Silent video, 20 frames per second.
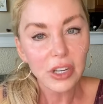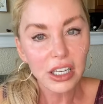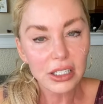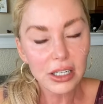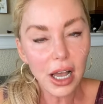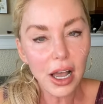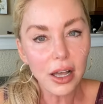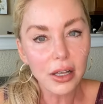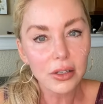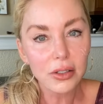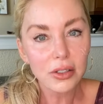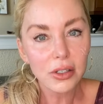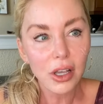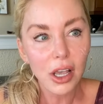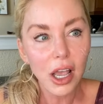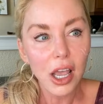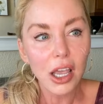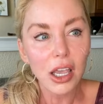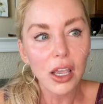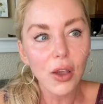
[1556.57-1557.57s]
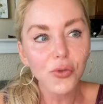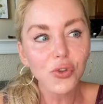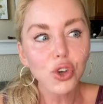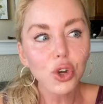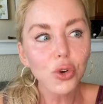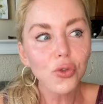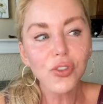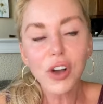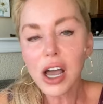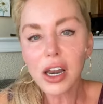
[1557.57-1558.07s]
It does. If
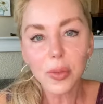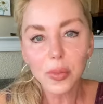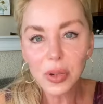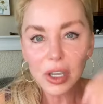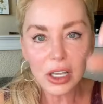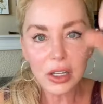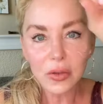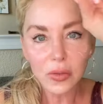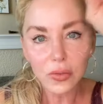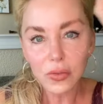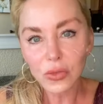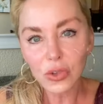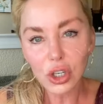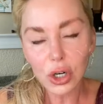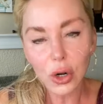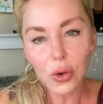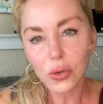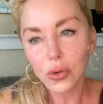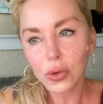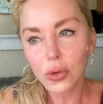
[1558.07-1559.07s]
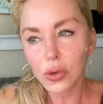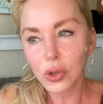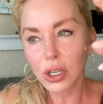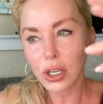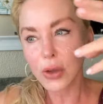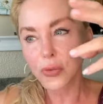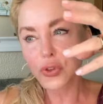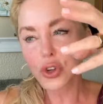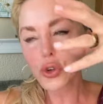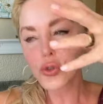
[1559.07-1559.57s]
you've got a big, you know,
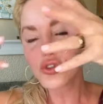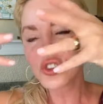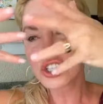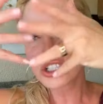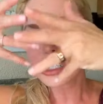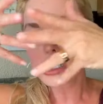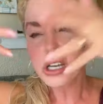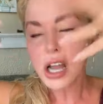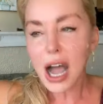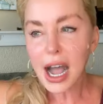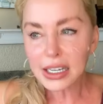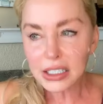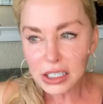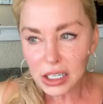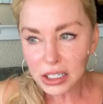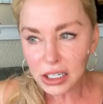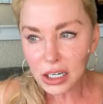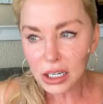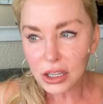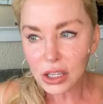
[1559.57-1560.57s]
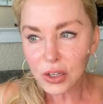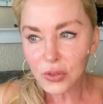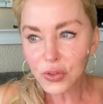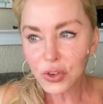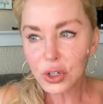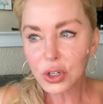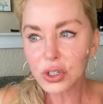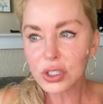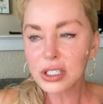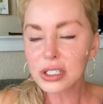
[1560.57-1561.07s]
if you've just not done anything
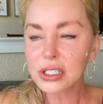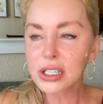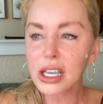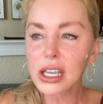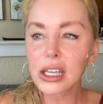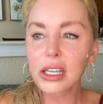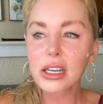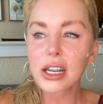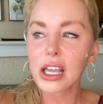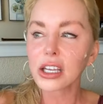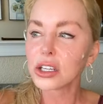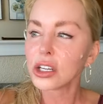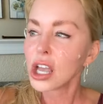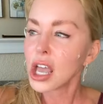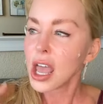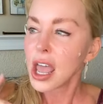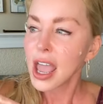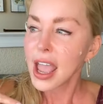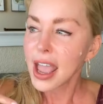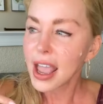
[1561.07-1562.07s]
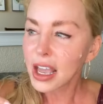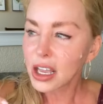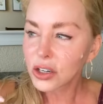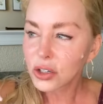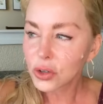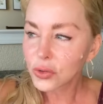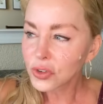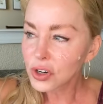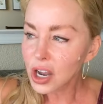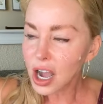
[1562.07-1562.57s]
for your skin and
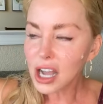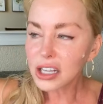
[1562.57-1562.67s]
and you've